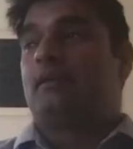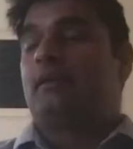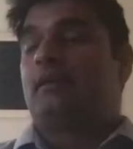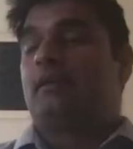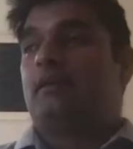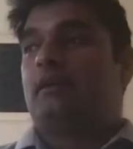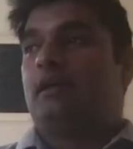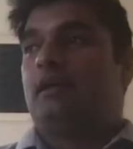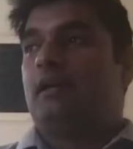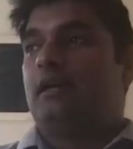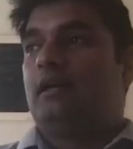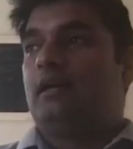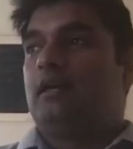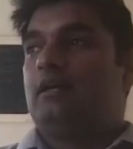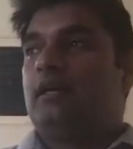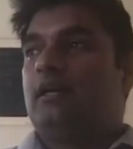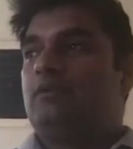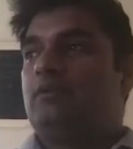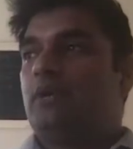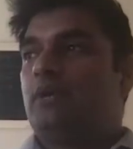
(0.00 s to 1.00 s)
uh,
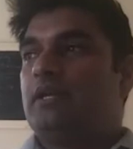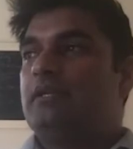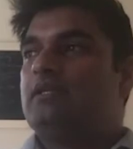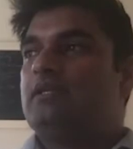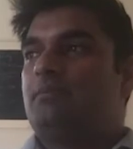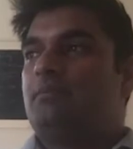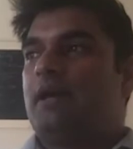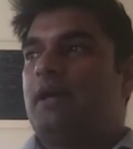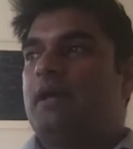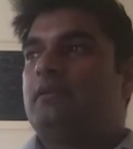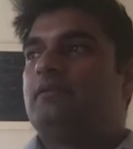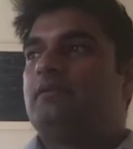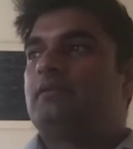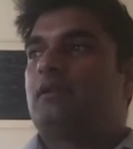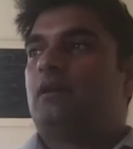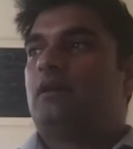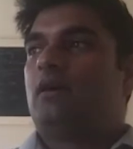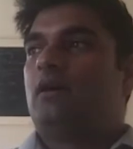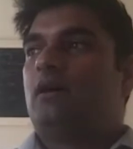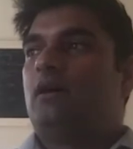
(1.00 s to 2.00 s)
it, it, really depends
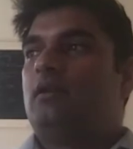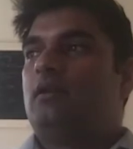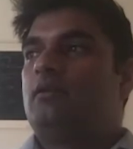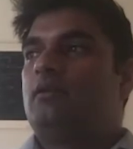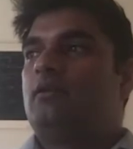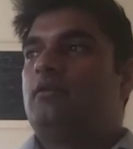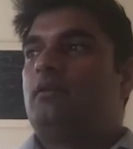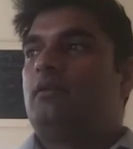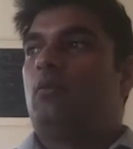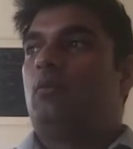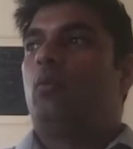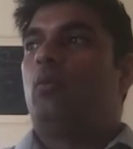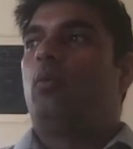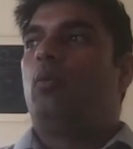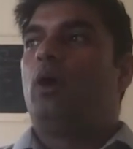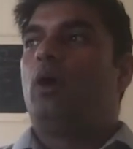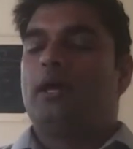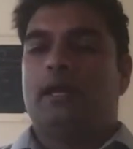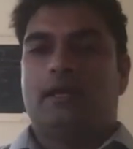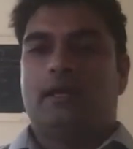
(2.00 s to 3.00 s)
on the
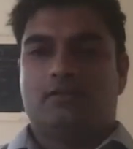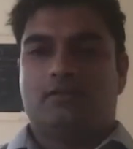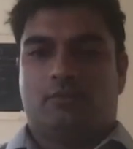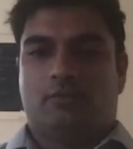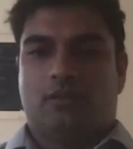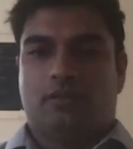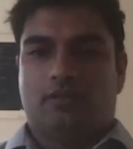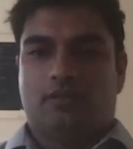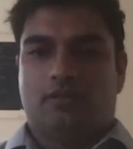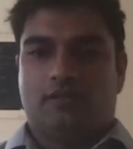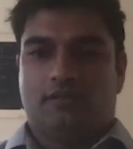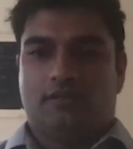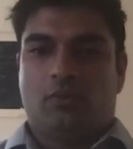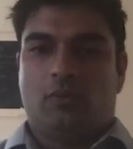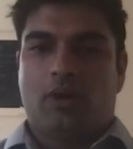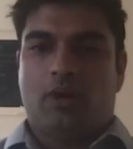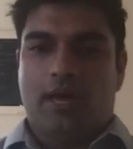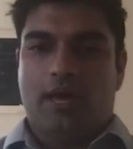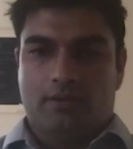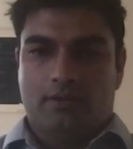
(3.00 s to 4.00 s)
what as well as the
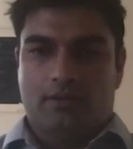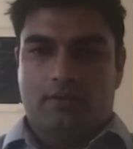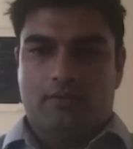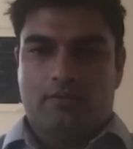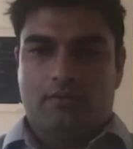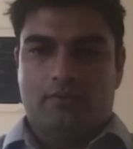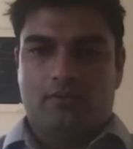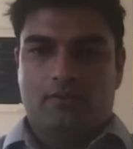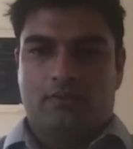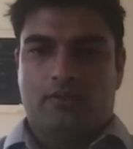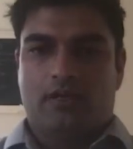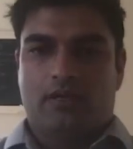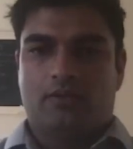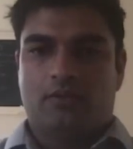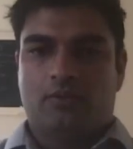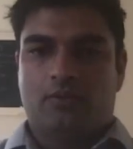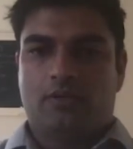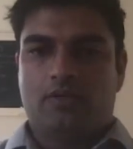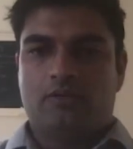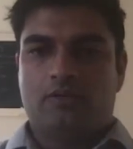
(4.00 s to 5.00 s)
when. So, in other
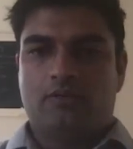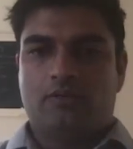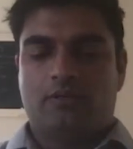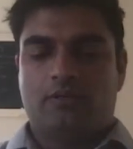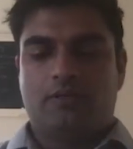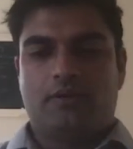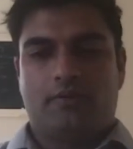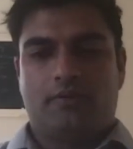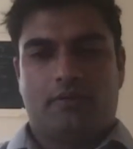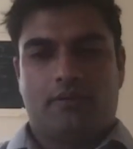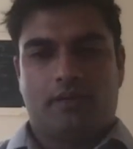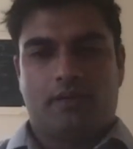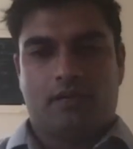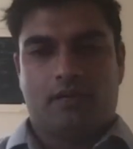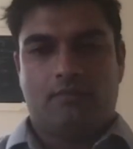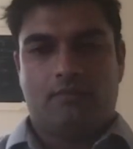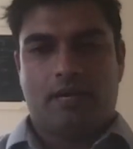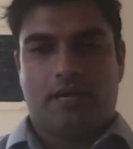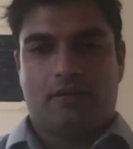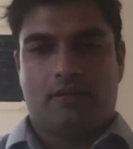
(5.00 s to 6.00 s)
words, when you're thinking
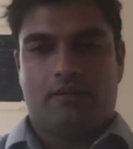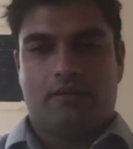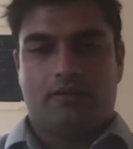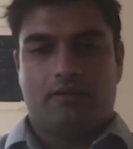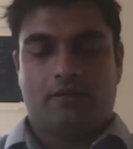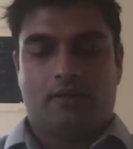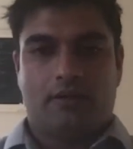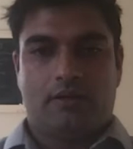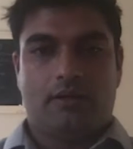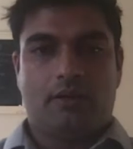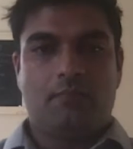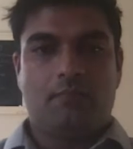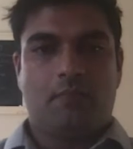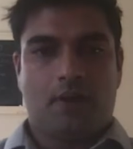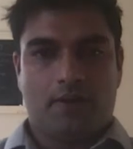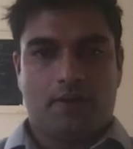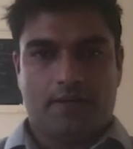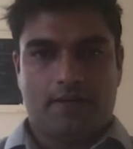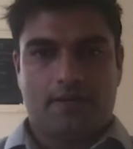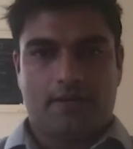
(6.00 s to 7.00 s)
about a target
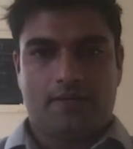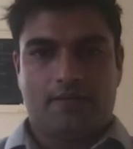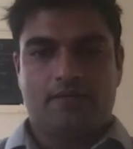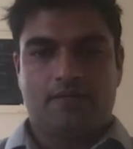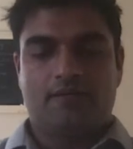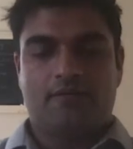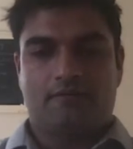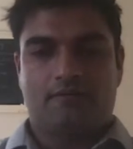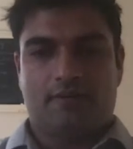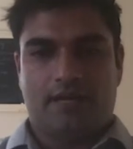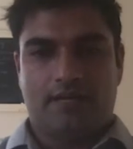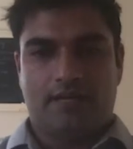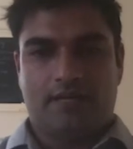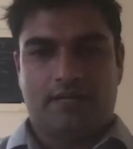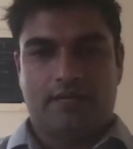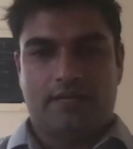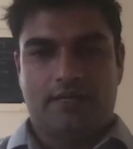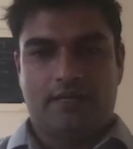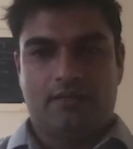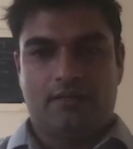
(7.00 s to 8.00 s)
market and defining
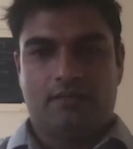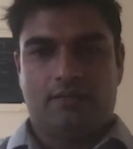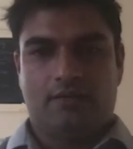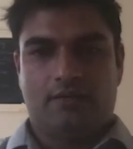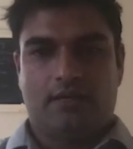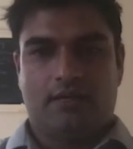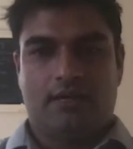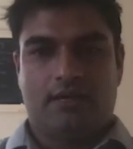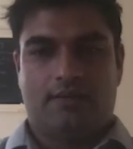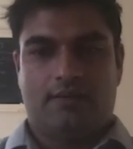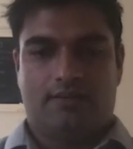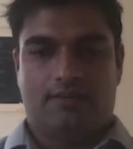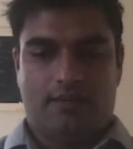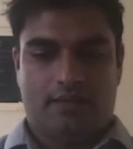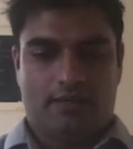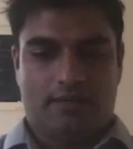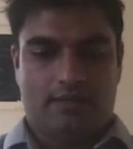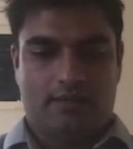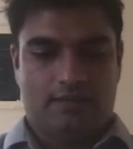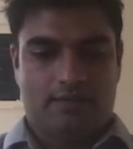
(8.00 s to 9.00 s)
it, I
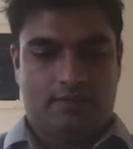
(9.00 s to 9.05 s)
think